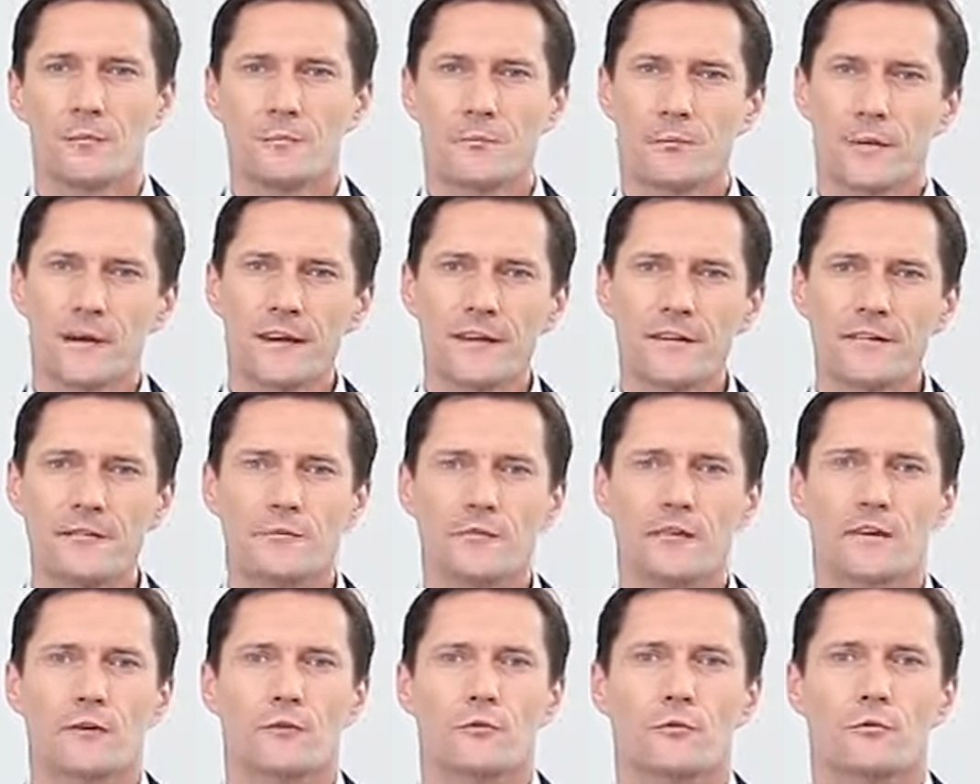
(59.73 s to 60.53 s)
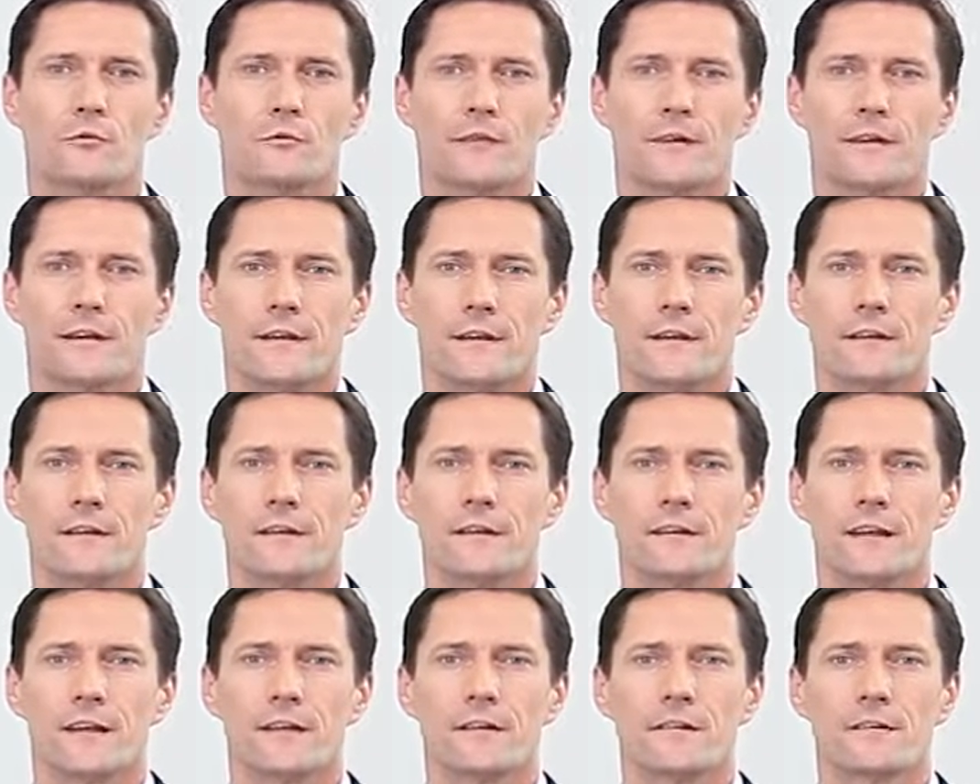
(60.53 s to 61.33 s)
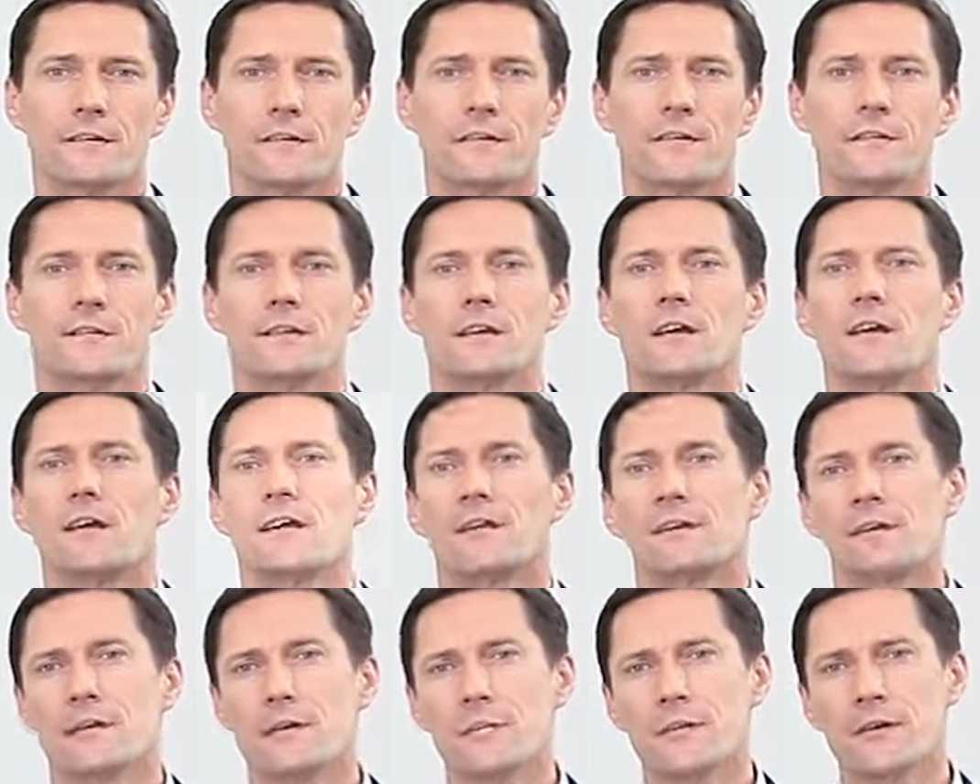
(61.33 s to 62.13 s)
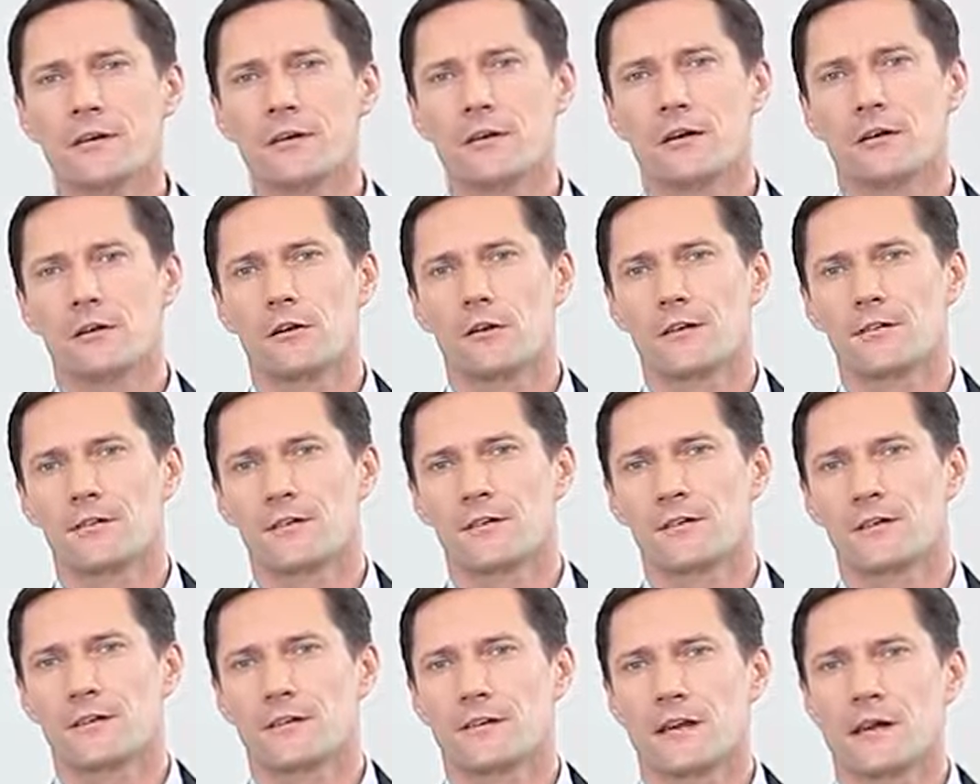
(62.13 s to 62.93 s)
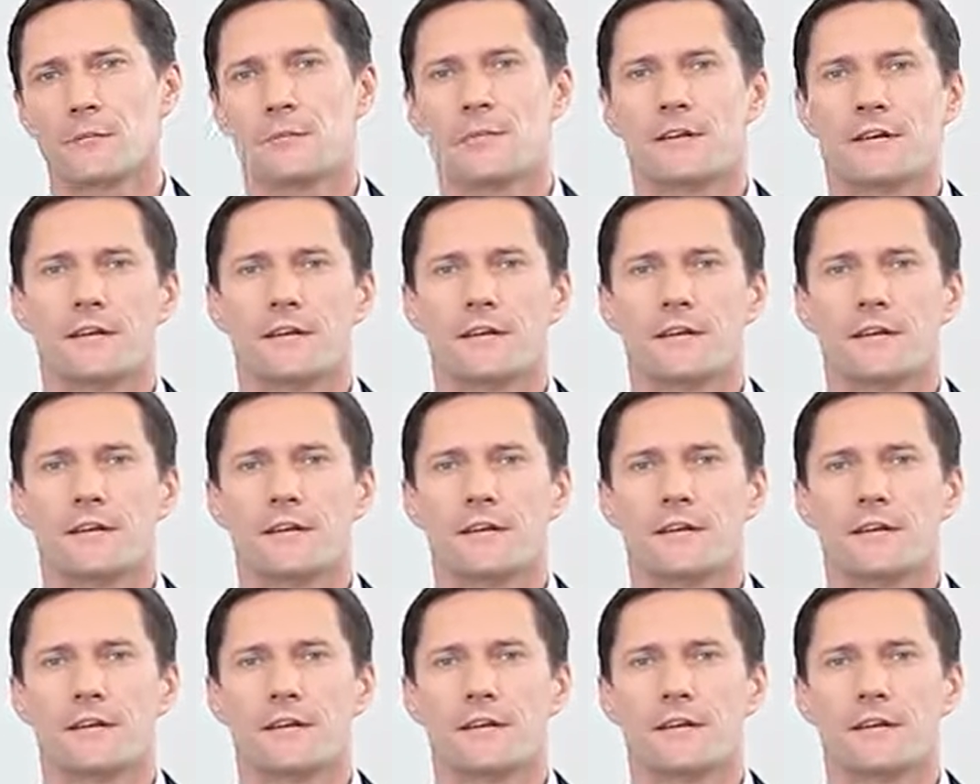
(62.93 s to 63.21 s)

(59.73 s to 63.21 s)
Based on an OEE analysis, typical losses can be